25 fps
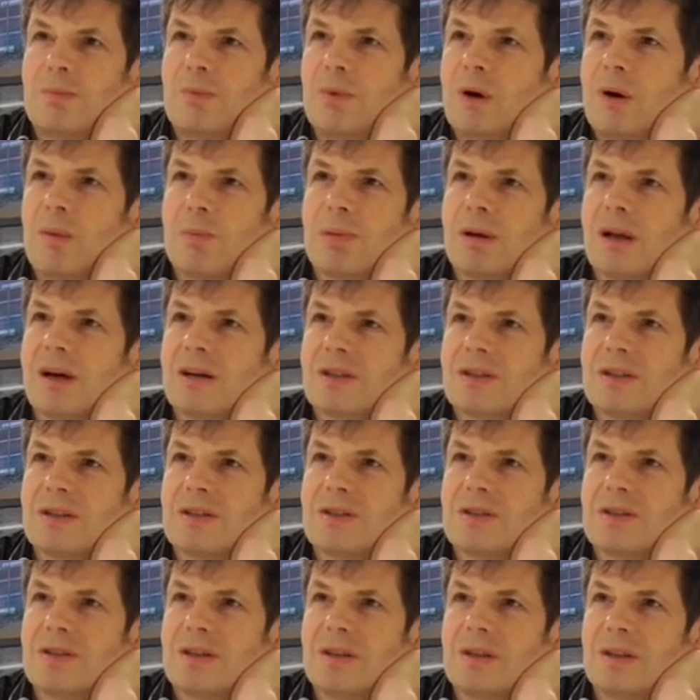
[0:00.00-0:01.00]
well plugged
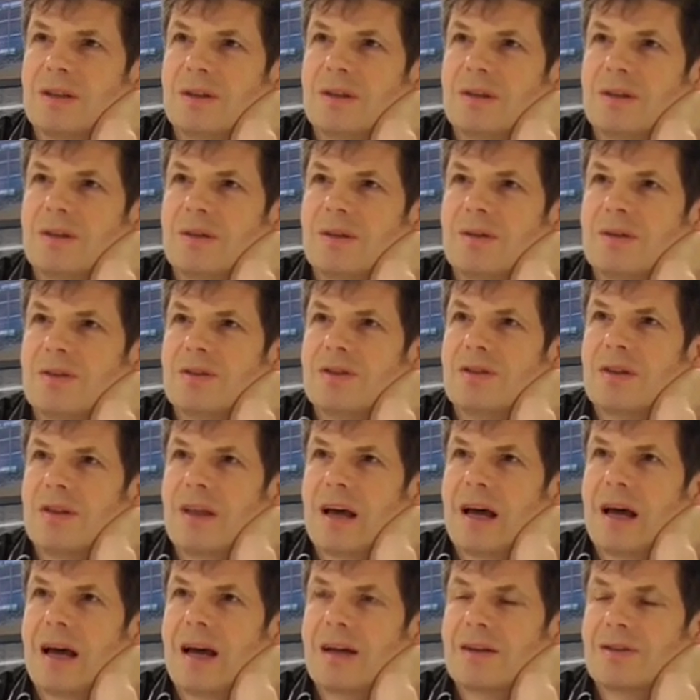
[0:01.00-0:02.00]
into to
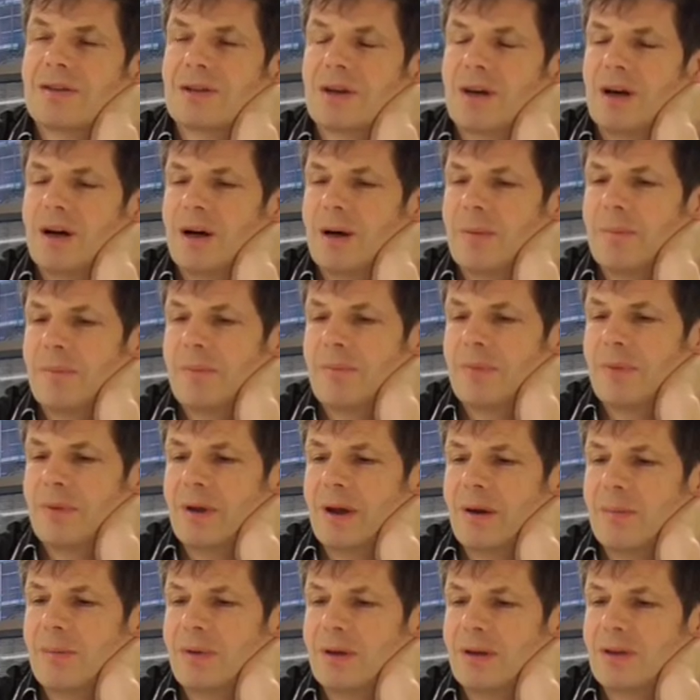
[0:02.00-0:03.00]
that.
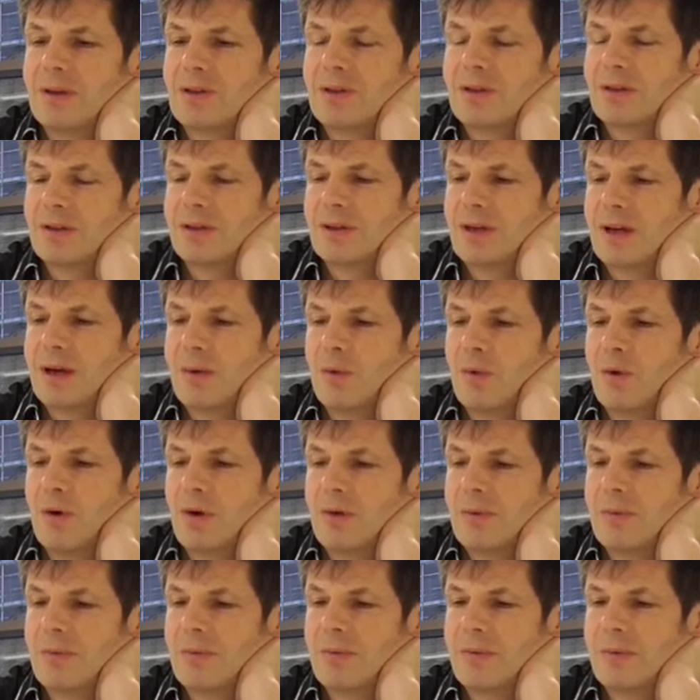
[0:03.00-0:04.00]
Um, I'd be interested to know what